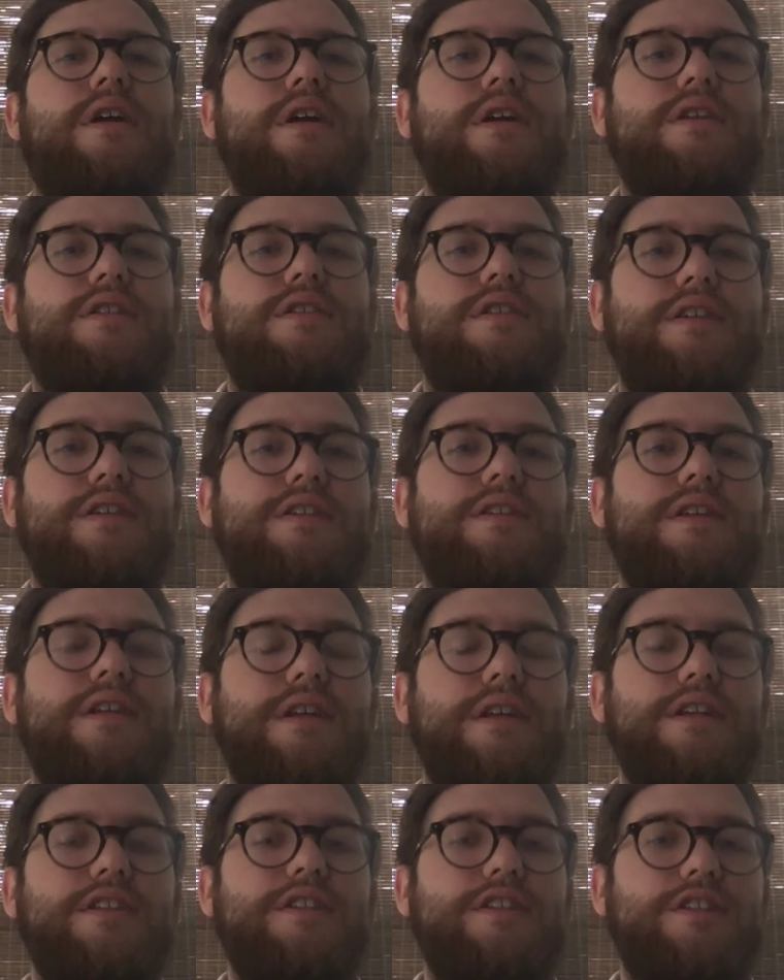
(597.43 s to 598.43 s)
Since it
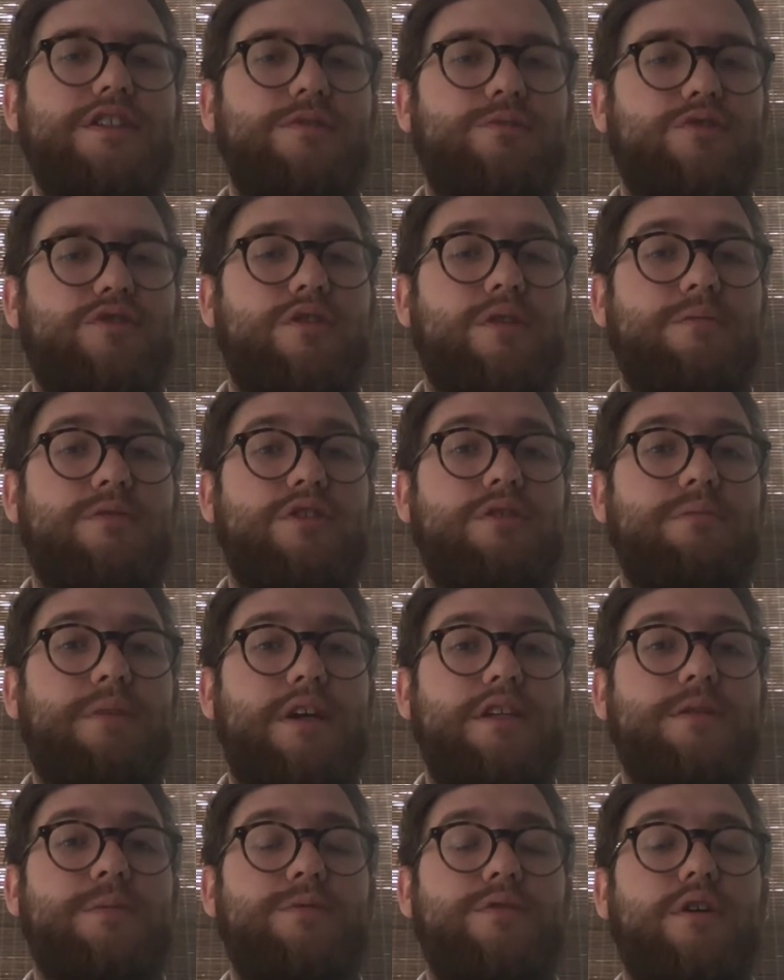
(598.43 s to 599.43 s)
is a
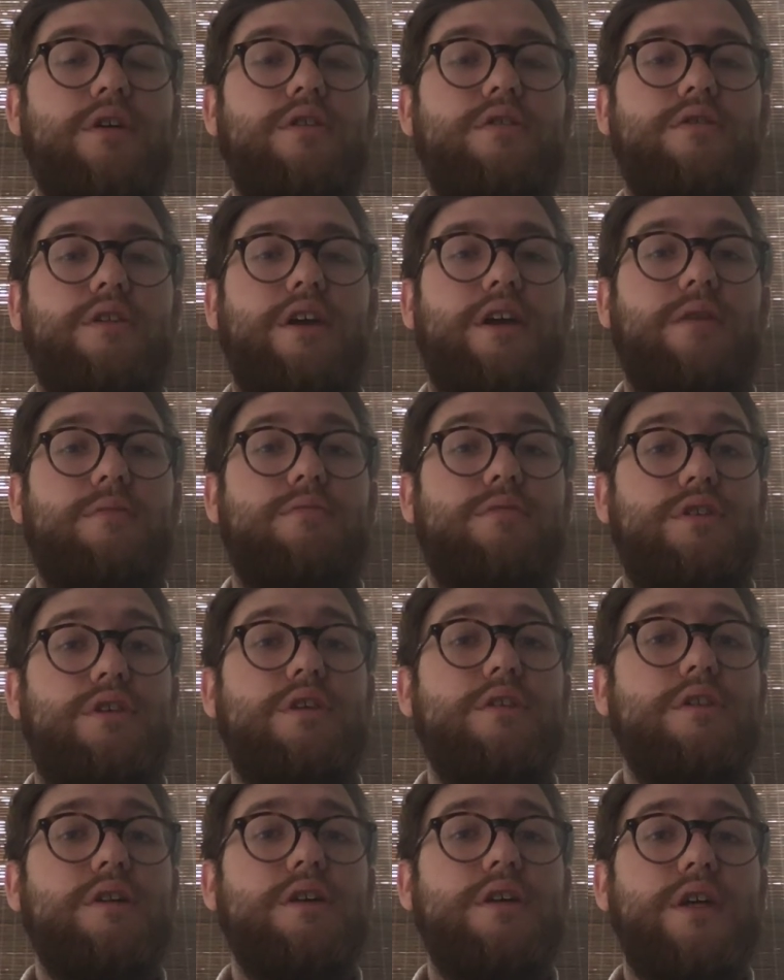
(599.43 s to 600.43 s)
subscription-based program,
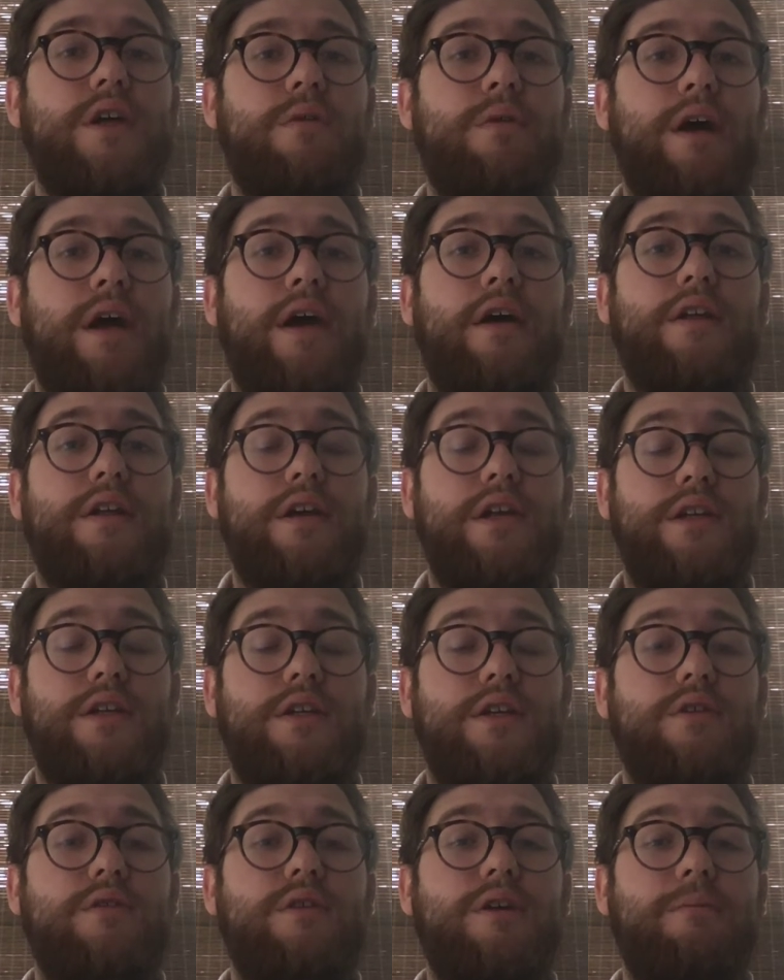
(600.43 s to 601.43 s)
you can go out and
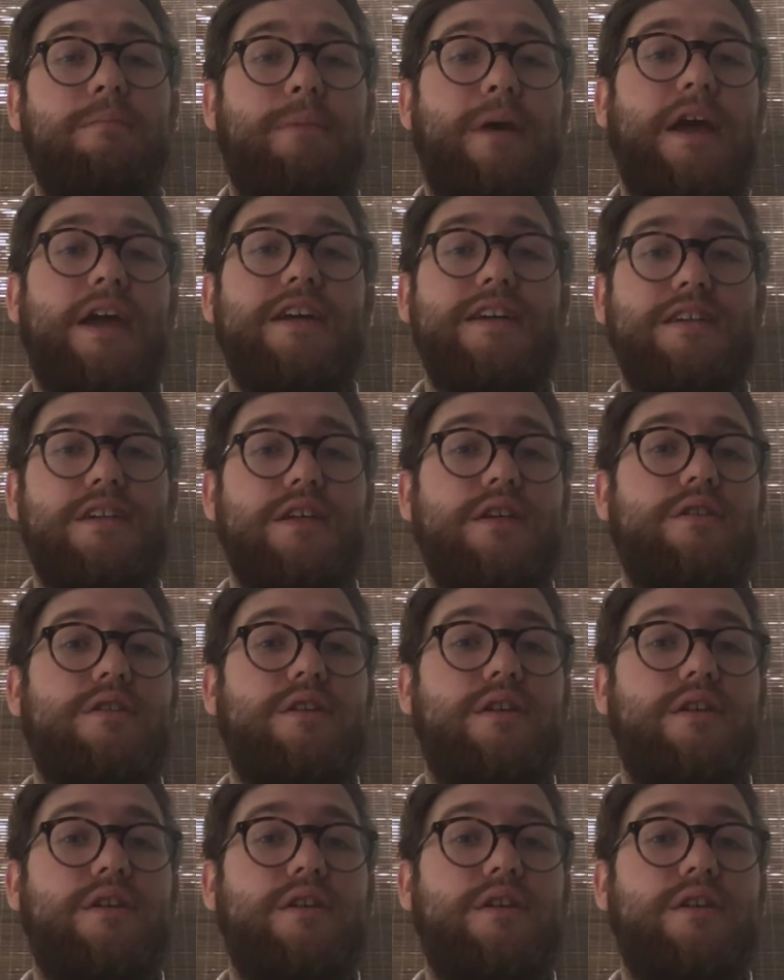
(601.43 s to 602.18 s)
you can pay a year in